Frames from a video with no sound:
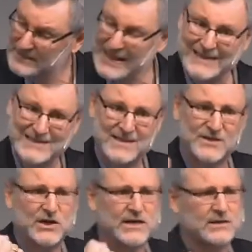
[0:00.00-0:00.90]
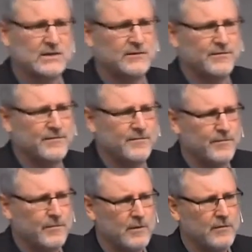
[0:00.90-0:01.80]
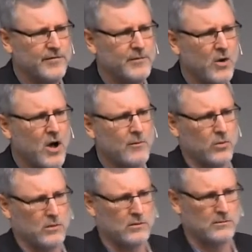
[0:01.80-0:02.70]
That's the Jesus of the Bible.